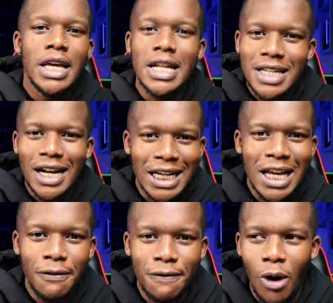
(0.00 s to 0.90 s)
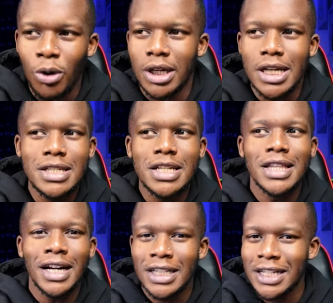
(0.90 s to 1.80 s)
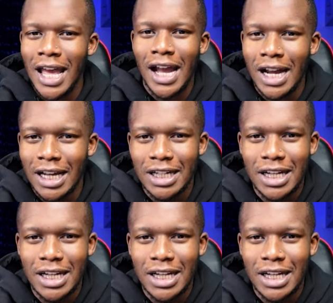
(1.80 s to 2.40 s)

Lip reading: It's a clear foul. Isn't that denying a